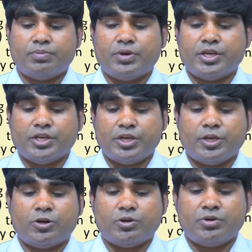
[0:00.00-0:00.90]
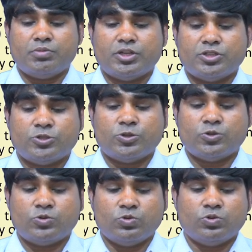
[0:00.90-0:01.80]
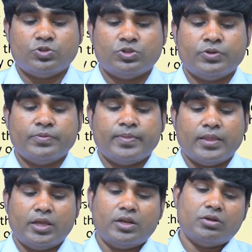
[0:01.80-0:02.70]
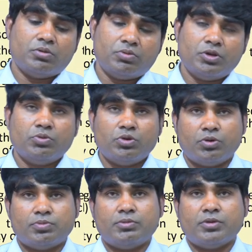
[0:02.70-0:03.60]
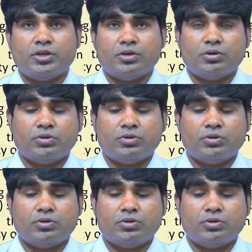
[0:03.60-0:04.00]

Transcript: applying here optimization tools, and when we optimize